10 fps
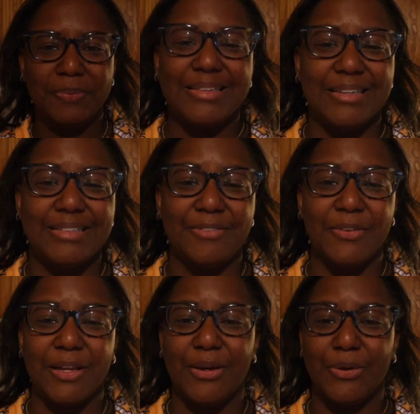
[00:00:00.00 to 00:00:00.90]
since the
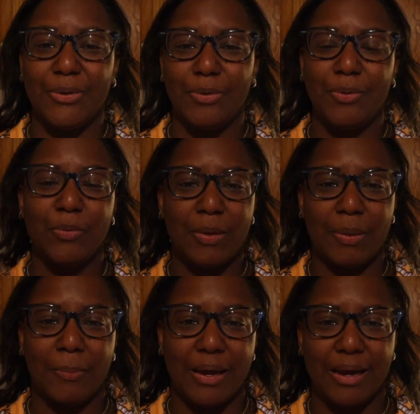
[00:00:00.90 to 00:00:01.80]
video with
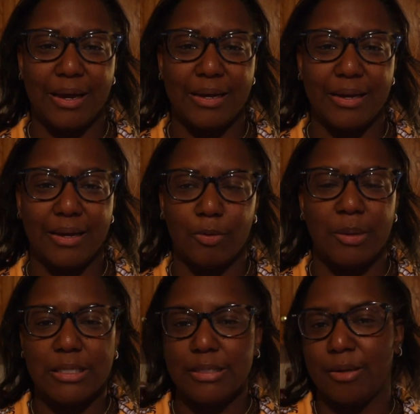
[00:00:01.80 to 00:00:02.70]
my with
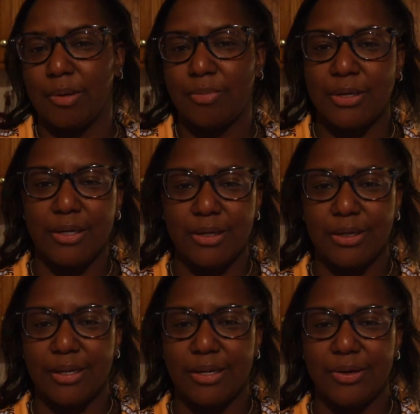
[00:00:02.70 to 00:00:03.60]
my sister and my brother
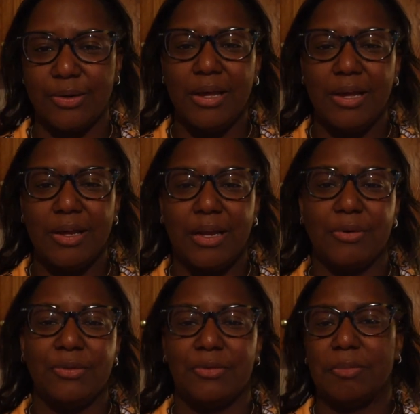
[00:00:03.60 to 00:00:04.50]
earlier, that
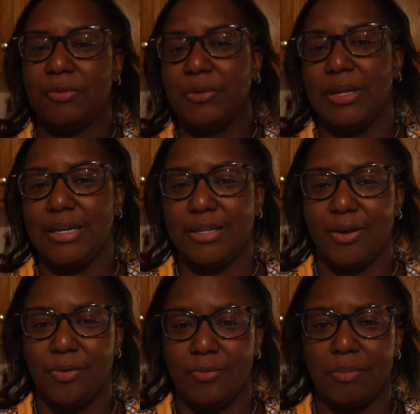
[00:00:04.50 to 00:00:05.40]
was from a few days
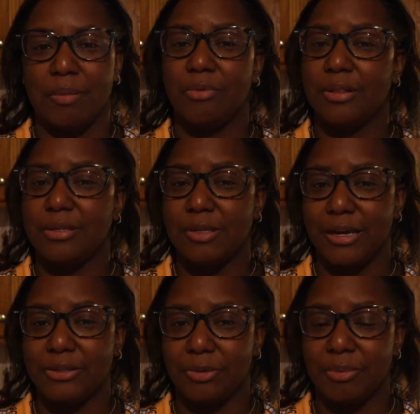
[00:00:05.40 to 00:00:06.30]
ago for my brother's
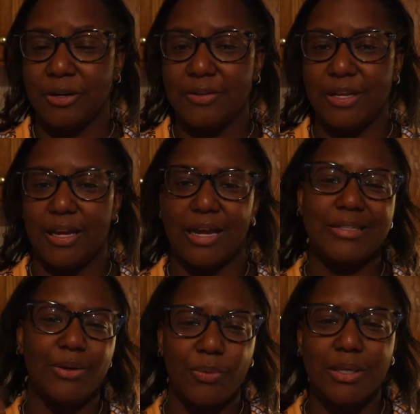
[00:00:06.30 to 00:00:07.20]
actual birthday, I
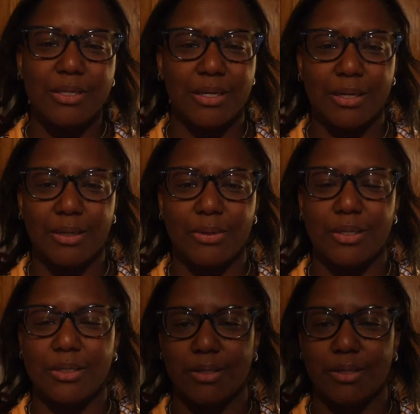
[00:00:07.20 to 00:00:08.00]
still wanted to include it.